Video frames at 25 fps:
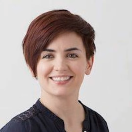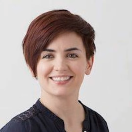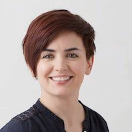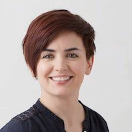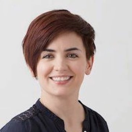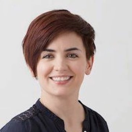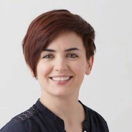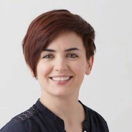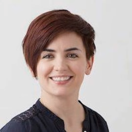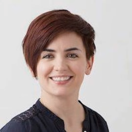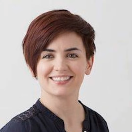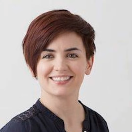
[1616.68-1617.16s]

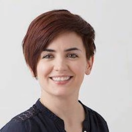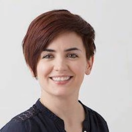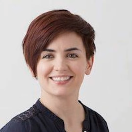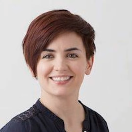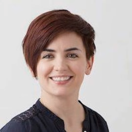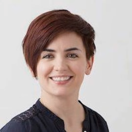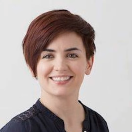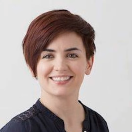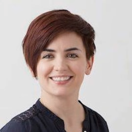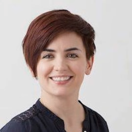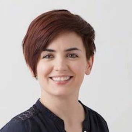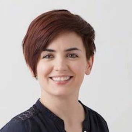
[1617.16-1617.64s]

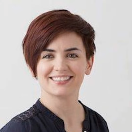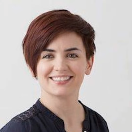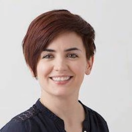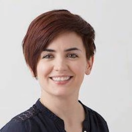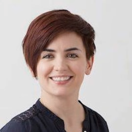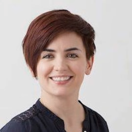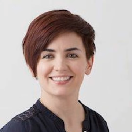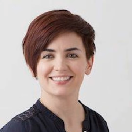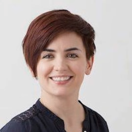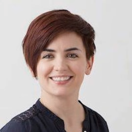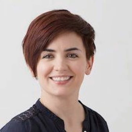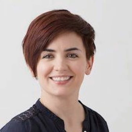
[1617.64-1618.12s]

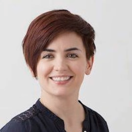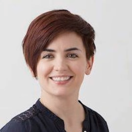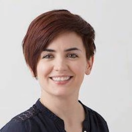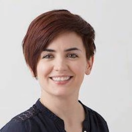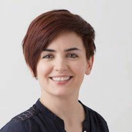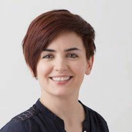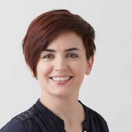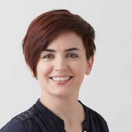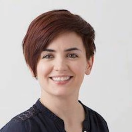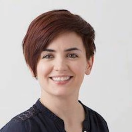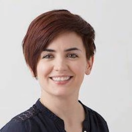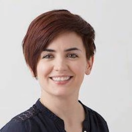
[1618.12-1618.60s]

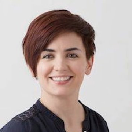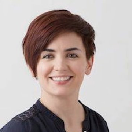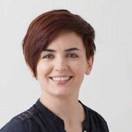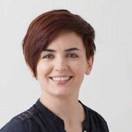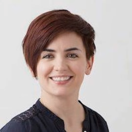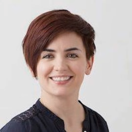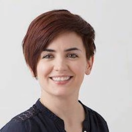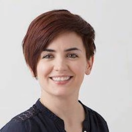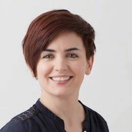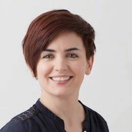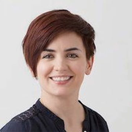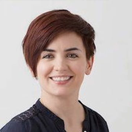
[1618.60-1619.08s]

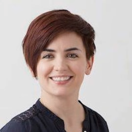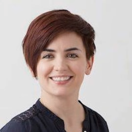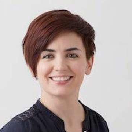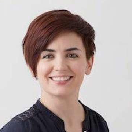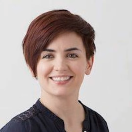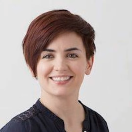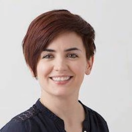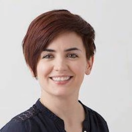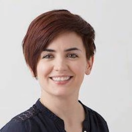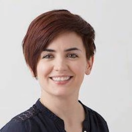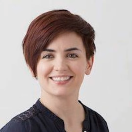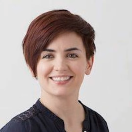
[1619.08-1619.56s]

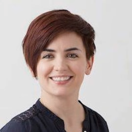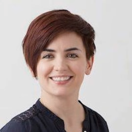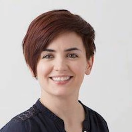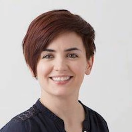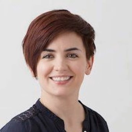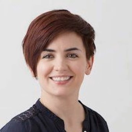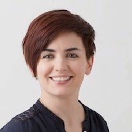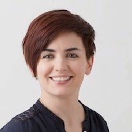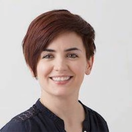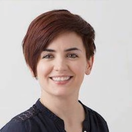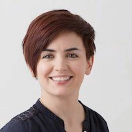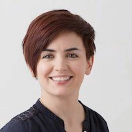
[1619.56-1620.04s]

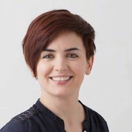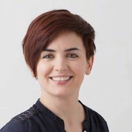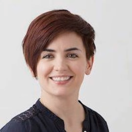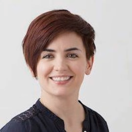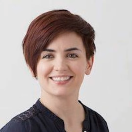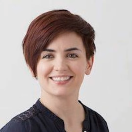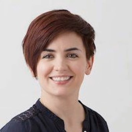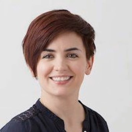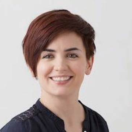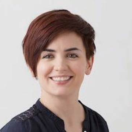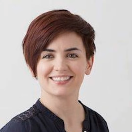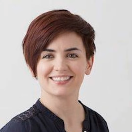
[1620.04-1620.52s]

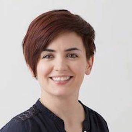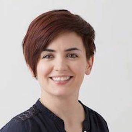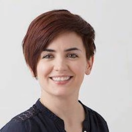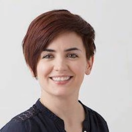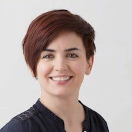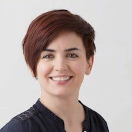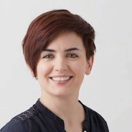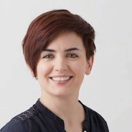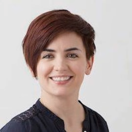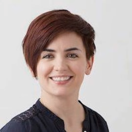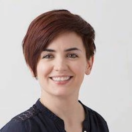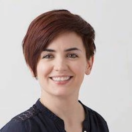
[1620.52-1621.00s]

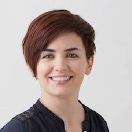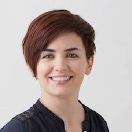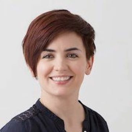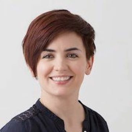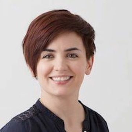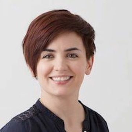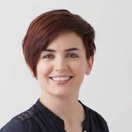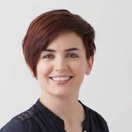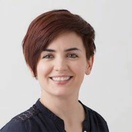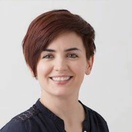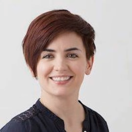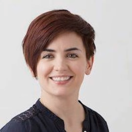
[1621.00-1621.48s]

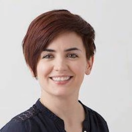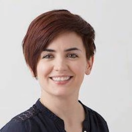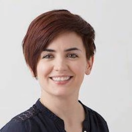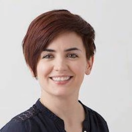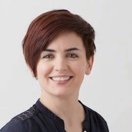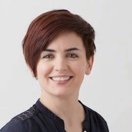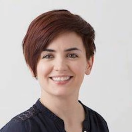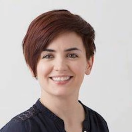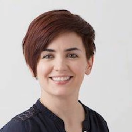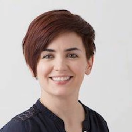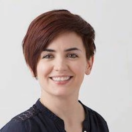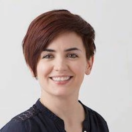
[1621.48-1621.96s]

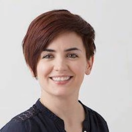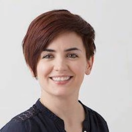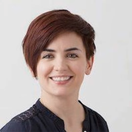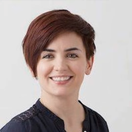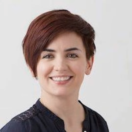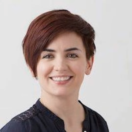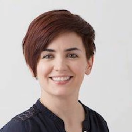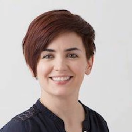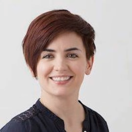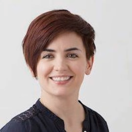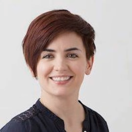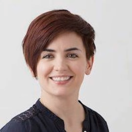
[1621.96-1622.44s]

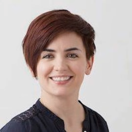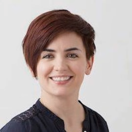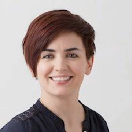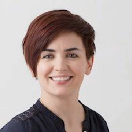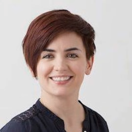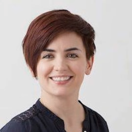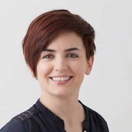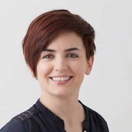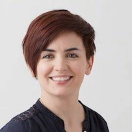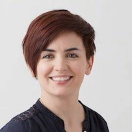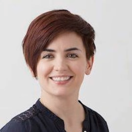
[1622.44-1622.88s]
This is a still picture; no speech is visible.